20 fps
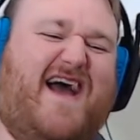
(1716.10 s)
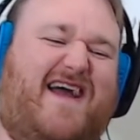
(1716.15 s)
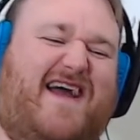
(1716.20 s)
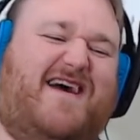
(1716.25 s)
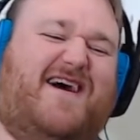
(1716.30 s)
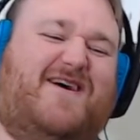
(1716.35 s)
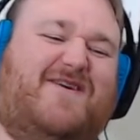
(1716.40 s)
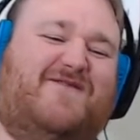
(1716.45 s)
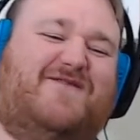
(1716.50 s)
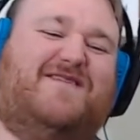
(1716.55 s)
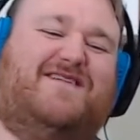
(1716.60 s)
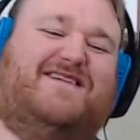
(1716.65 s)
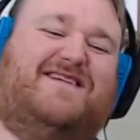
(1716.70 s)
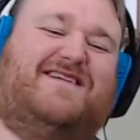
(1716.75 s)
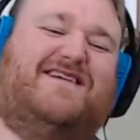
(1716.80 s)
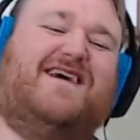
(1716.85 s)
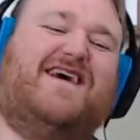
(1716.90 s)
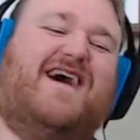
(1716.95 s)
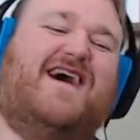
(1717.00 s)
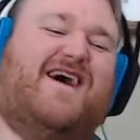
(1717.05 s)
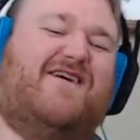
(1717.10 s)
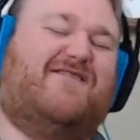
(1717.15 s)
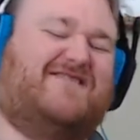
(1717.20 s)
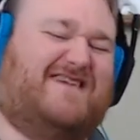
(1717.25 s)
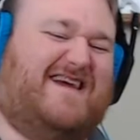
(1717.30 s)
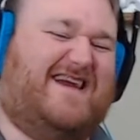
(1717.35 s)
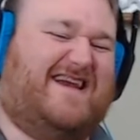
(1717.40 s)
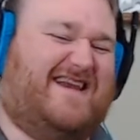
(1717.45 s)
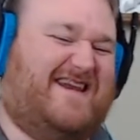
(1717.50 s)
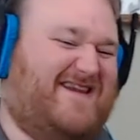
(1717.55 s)
I
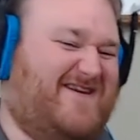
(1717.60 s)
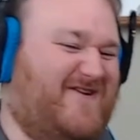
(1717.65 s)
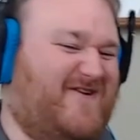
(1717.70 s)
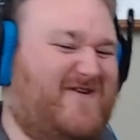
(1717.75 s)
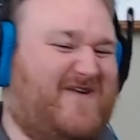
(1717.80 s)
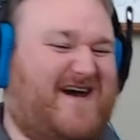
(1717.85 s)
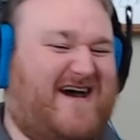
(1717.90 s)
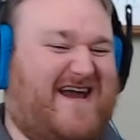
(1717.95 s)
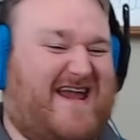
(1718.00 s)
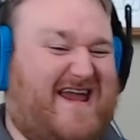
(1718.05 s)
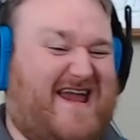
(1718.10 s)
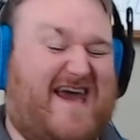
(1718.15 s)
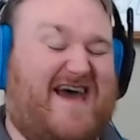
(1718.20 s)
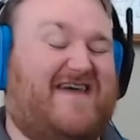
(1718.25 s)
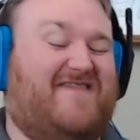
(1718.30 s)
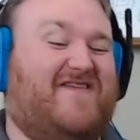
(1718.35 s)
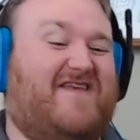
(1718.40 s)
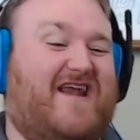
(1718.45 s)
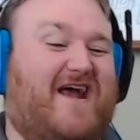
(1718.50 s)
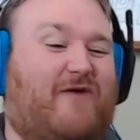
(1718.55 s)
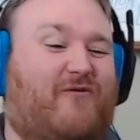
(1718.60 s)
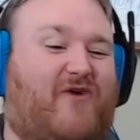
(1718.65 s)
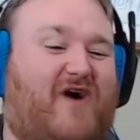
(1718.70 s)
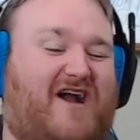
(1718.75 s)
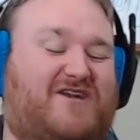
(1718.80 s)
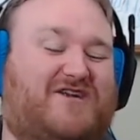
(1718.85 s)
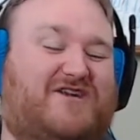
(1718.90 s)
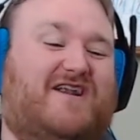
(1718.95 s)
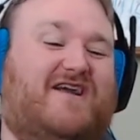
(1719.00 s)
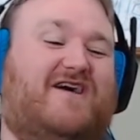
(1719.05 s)
was like, no, not yet. And then I
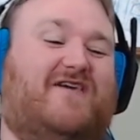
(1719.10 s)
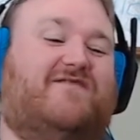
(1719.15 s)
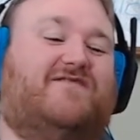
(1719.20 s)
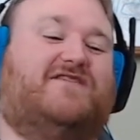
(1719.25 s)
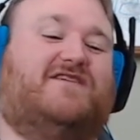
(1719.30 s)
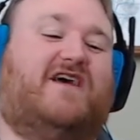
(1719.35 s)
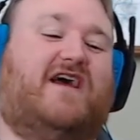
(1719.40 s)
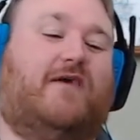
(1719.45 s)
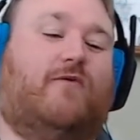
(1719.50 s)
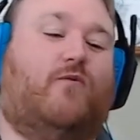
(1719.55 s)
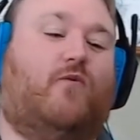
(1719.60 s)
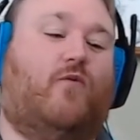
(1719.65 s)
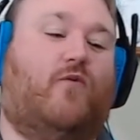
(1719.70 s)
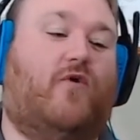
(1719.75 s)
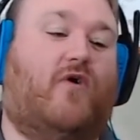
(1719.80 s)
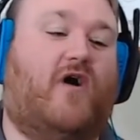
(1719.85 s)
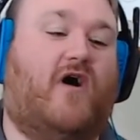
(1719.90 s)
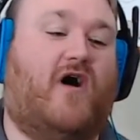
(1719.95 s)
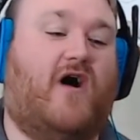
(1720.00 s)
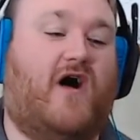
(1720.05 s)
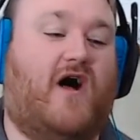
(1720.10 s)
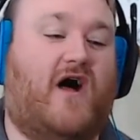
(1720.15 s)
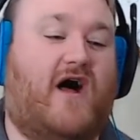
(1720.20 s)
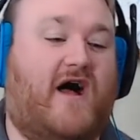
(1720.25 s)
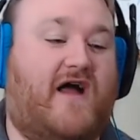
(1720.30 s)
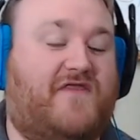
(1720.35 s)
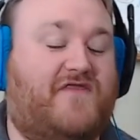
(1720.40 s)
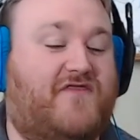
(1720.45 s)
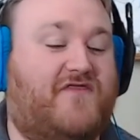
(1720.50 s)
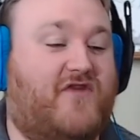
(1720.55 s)
watched it and I was like,
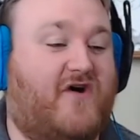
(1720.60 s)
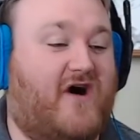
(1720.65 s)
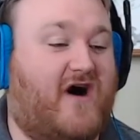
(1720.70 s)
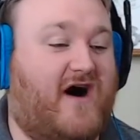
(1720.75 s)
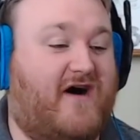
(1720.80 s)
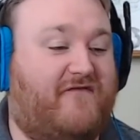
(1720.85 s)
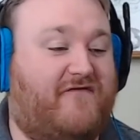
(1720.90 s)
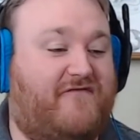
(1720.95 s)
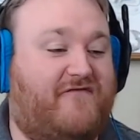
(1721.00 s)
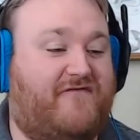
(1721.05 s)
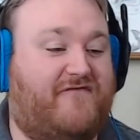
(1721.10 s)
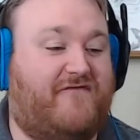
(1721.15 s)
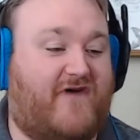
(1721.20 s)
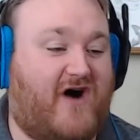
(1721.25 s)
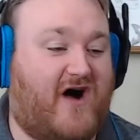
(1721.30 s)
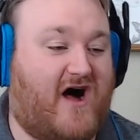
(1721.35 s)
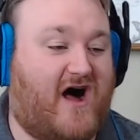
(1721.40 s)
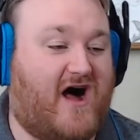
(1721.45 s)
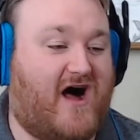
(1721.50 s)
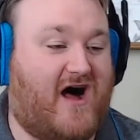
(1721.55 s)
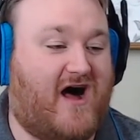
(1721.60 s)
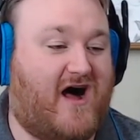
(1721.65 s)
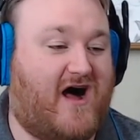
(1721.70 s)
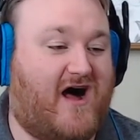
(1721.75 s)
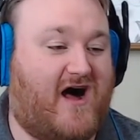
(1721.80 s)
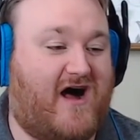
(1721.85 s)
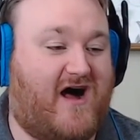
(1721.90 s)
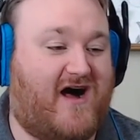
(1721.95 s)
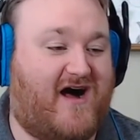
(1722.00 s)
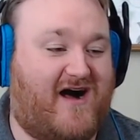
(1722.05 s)
what the
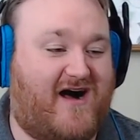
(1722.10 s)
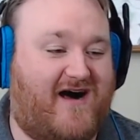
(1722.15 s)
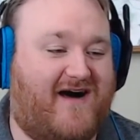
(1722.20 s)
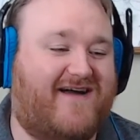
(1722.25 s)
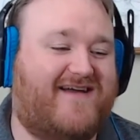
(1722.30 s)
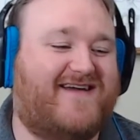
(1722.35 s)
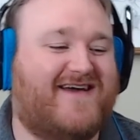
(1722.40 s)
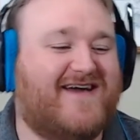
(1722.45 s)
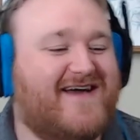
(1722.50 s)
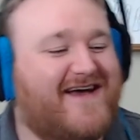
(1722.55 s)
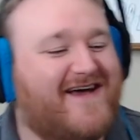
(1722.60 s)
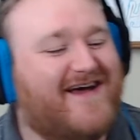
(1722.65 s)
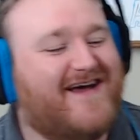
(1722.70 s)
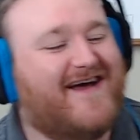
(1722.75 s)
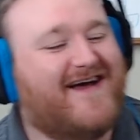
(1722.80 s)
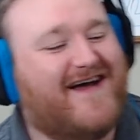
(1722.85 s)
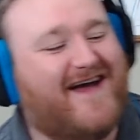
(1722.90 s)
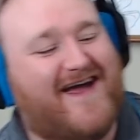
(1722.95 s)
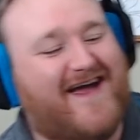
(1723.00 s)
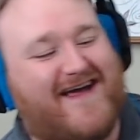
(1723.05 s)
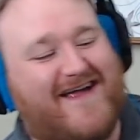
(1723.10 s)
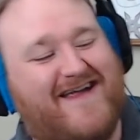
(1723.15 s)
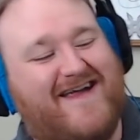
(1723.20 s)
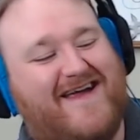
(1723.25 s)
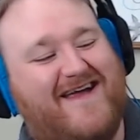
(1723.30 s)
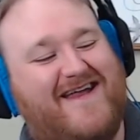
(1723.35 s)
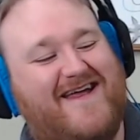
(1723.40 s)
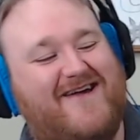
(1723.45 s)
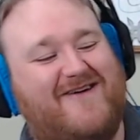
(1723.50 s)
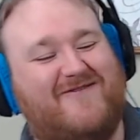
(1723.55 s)
fuck?
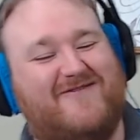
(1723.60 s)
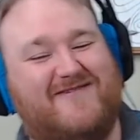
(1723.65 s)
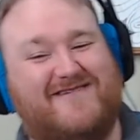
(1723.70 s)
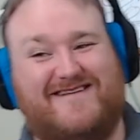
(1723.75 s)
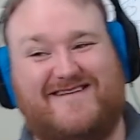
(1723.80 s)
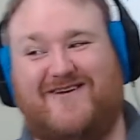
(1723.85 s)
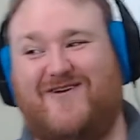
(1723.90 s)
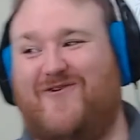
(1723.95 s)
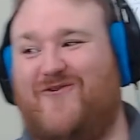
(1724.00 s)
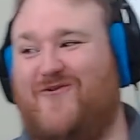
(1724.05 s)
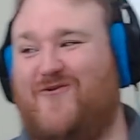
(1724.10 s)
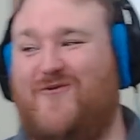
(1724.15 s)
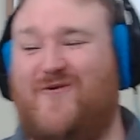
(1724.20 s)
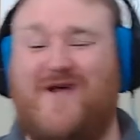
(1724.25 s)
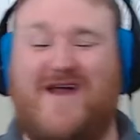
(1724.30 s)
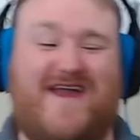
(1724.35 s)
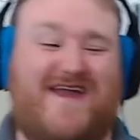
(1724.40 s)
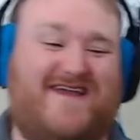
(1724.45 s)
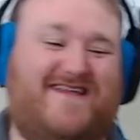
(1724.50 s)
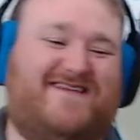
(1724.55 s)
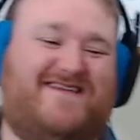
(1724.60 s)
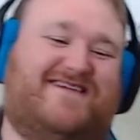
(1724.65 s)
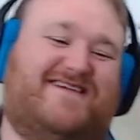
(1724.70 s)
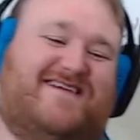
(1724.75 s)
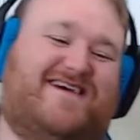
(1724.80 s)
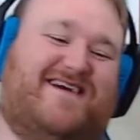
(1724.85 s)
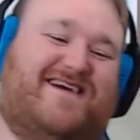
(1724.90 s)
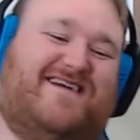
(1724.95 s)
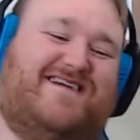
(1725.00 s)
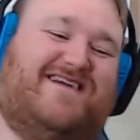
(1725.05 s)
And it was great.
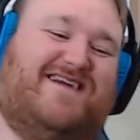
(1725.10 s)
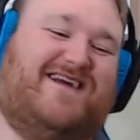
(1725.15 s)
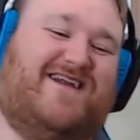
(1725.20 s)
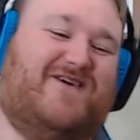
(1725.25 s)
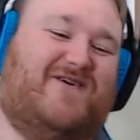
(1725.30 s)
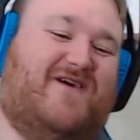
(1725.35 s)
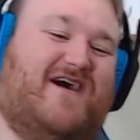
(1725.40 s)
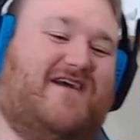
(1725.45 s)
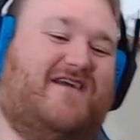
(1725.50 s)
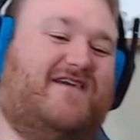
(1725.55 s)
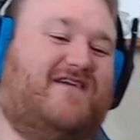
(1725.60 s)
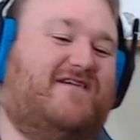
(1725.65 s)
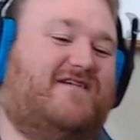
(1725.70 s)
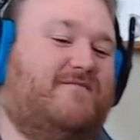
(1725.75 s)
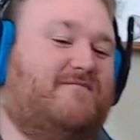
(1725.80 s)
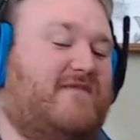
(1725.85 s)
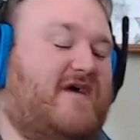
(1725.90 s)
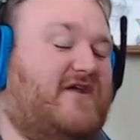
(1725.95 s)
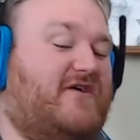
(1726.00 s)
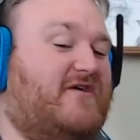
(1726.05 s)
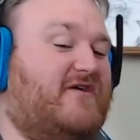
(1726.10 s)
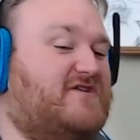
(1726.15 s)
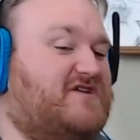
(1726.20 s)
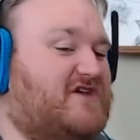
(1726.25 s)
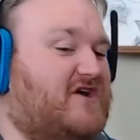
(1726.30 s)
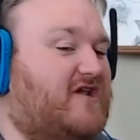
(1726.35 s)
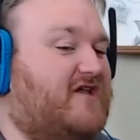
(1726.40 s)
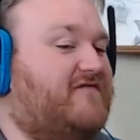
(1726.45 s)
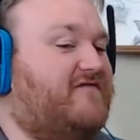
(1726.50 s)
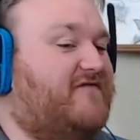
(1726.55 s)
Metal Gear
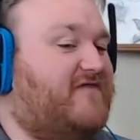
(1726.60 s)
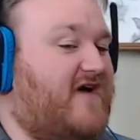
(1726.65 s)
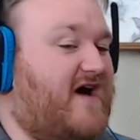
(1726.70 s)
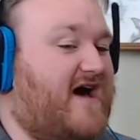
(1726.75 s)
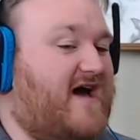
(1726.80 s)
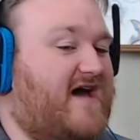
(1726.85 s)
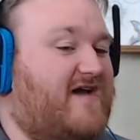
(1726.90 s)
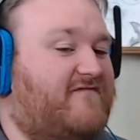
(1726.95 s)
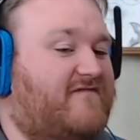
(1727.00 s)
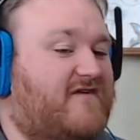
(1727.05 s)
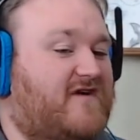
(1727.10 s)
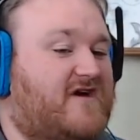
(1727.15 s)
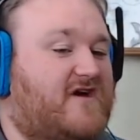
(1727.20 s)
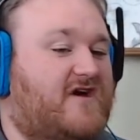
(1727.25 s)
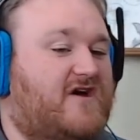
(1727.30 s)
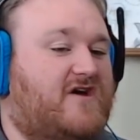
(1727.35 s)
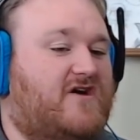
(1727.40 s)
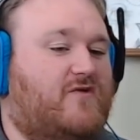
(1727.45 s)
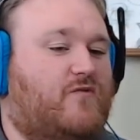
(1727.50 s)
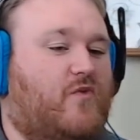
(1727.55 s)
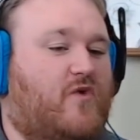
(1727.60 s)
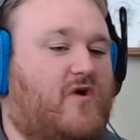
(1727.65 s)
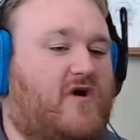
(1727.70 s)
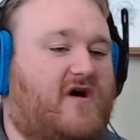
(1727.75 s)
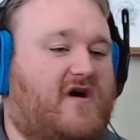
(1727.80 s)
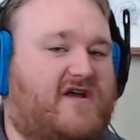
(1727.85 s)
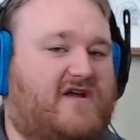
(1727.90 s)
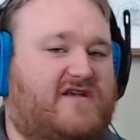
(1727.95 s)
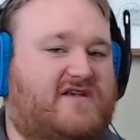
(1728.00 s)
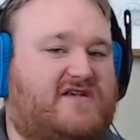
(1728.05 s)
Solid 5
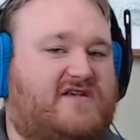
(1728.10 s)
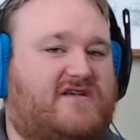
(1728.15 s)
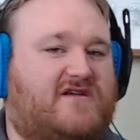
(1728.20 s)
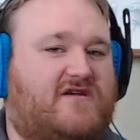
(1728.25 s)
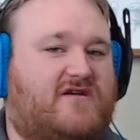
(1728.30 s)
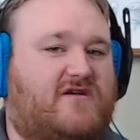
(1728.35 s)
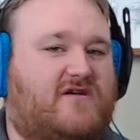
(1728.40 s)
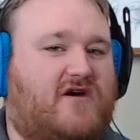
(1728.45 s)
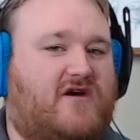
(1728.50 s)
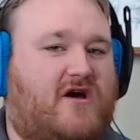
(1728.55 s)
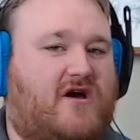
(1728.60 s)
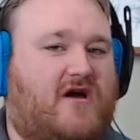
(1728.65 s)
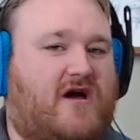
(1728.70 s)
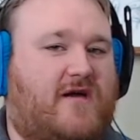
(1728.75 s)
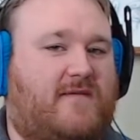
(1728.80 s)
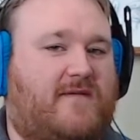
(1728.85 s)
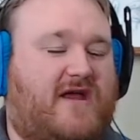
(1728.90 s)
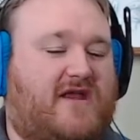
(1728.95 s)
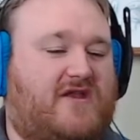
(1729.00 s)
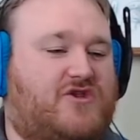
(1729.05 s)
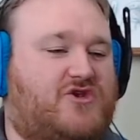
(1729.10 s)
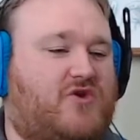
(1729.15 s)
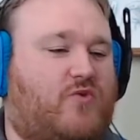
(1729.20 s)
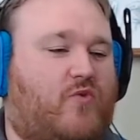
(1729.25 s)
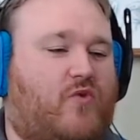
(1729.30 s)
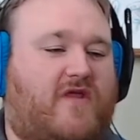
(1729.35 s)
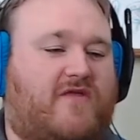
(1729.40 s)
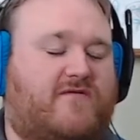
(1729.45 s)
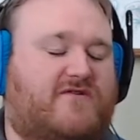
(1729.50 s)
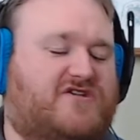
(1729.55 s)
was, I mean,
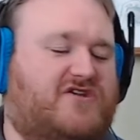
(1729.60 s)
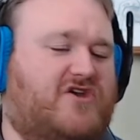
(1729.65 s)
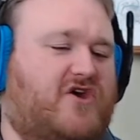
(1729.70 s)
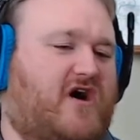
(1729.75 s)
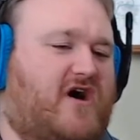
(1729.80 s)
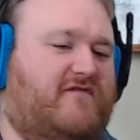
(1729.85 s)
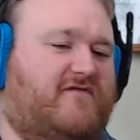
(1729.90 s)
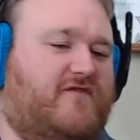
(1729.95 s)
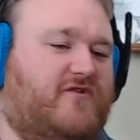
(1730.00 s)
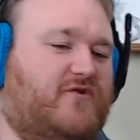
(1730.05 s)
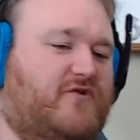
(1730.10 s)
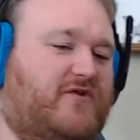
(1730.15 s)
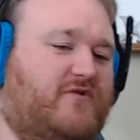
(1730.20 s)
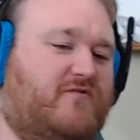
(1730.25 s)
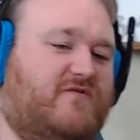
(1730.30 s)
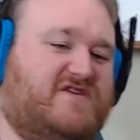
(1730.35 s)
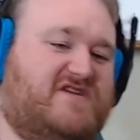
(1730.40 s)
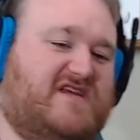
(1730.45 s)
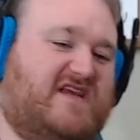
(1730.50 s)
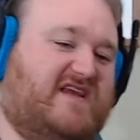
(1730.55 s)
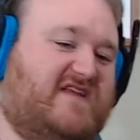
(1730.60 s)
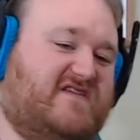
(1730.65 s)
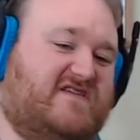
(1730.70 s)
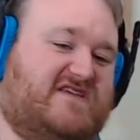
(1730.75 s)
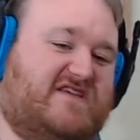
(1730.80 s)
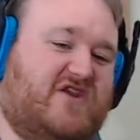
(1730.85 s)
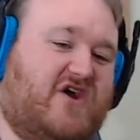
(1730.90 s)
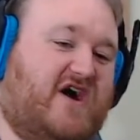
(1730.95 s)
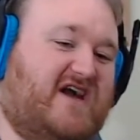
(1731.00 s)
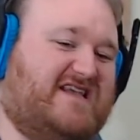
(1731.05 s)
one of the most convoluted,
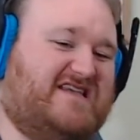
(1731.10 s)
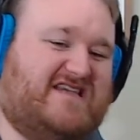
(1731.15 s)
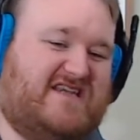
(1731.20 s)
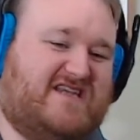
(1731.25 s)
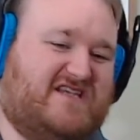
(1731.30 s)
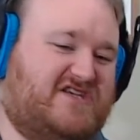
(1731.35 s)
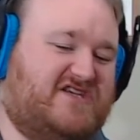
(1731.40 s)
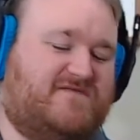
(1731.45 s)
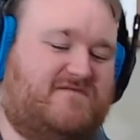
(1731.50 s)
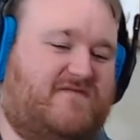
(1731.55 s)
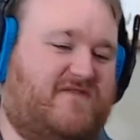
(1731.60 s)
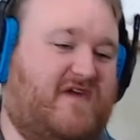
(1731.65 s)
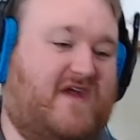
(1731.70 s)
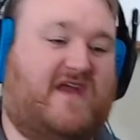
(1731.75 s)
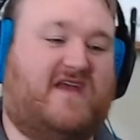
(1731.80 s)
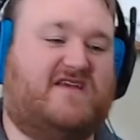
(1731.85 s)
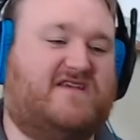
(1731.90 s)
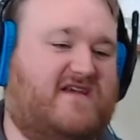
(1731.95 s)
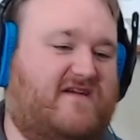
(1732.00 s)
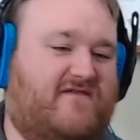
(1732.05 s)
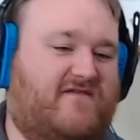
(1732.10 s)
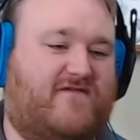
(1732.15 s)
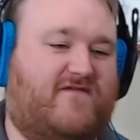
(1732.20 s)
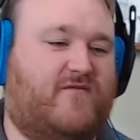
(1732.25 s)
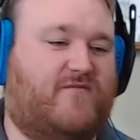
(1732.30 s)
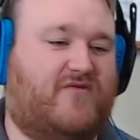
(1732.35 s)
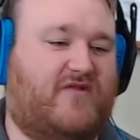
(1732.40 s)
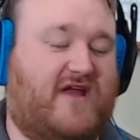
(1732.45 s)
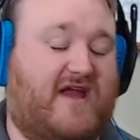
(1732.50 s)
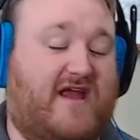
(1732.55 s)
ridiculous, nonsense things I've
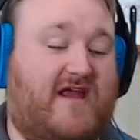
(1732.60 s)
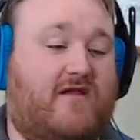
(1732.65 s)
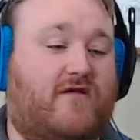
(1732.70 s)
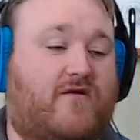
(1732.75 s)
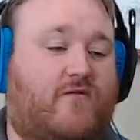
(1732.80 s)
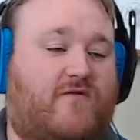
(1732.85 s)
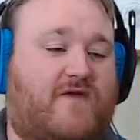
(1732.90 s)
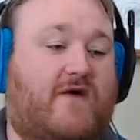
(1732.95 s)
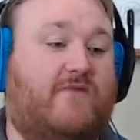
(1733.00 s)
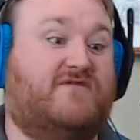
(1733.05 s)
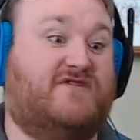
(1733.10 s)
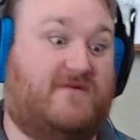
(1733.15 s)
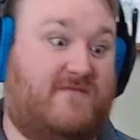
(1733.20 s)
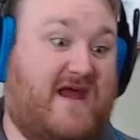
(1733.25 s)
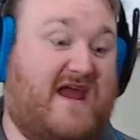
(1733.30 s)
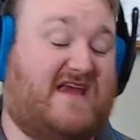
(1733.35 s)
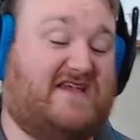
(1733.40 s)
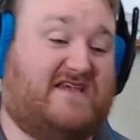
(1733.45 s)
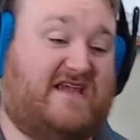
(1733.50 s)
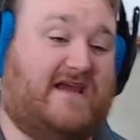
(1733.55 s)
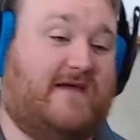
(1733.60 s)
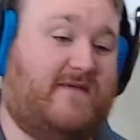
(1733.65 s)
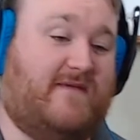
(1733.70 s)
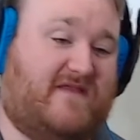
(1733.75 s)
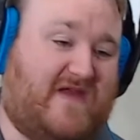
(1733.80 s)
ever played. That was amazing.